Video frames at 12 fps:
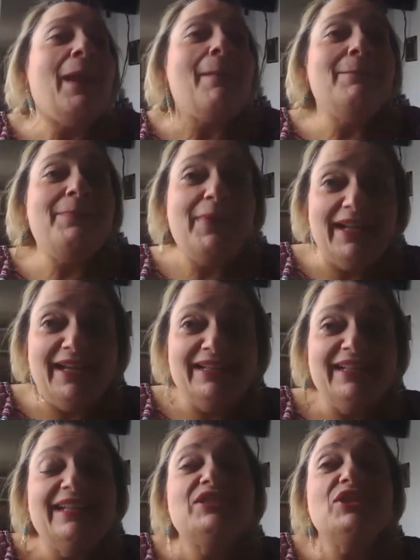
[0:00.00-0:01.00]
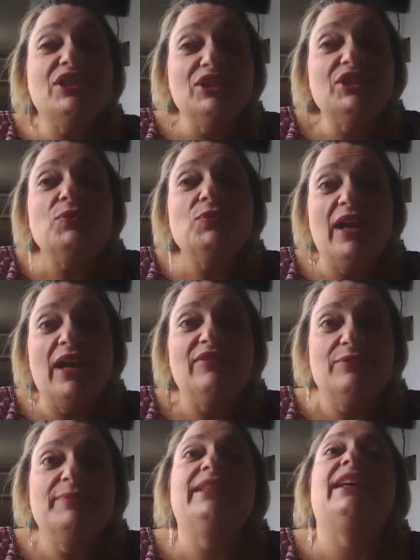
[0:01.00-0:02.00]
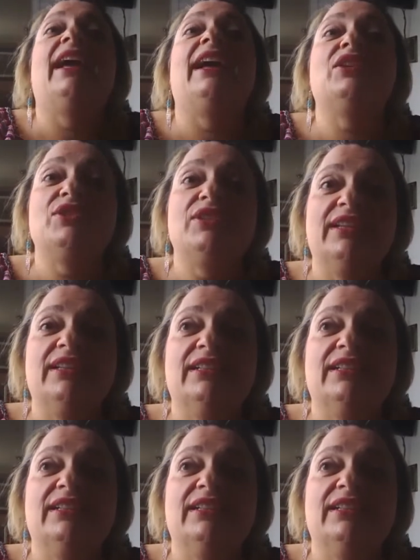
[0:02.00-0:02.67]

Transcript: But it took a little while for me to actually